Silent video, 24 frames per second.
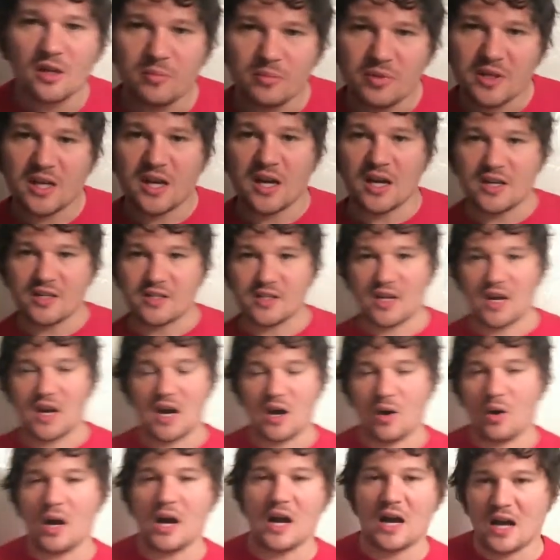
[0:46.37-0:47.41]
Because
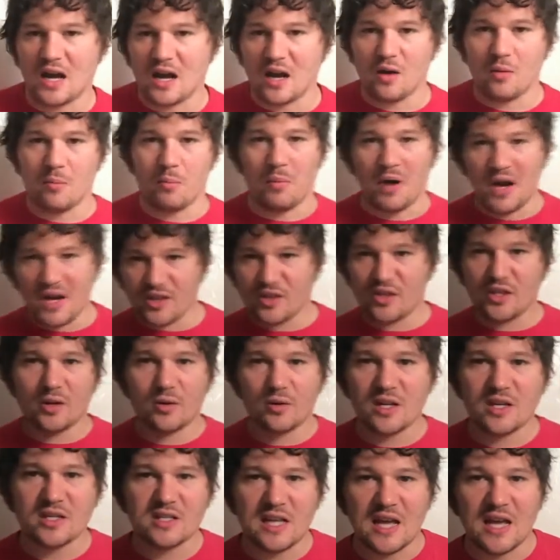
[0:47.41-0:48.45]
my
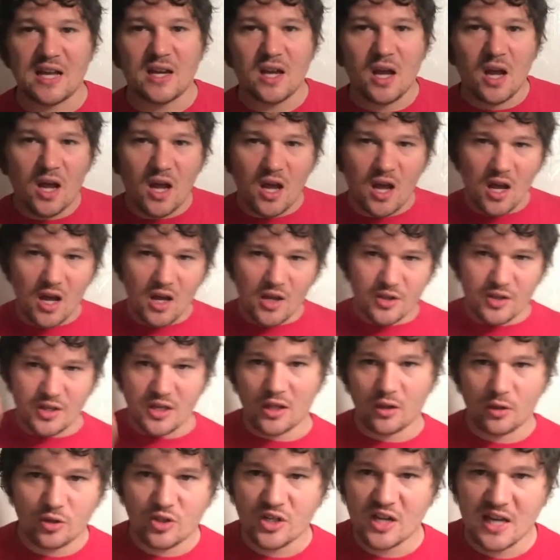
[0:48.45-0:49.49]
theory is that the
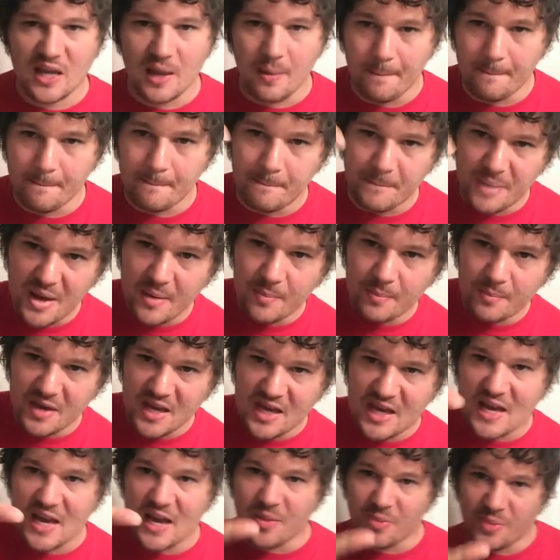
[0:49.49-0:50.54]
yellow jacket bit
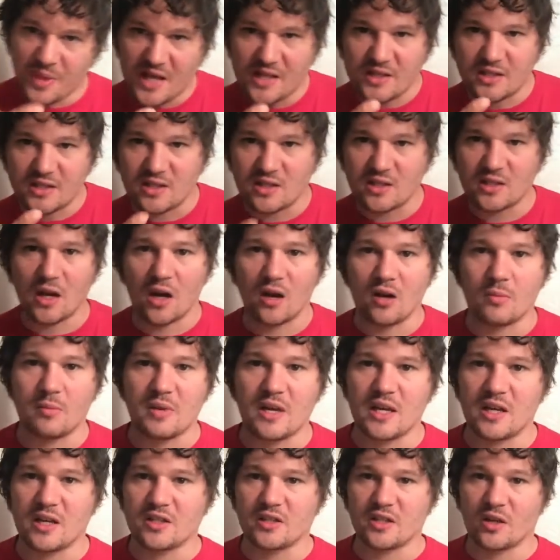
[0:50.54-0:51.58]
me and then stung
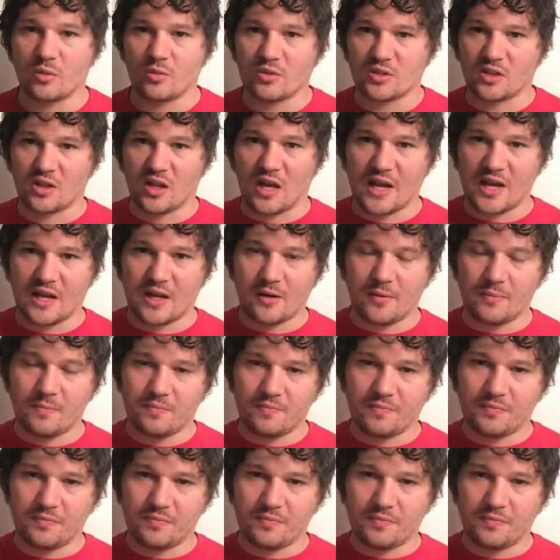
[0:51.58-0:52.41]
me. Because there was like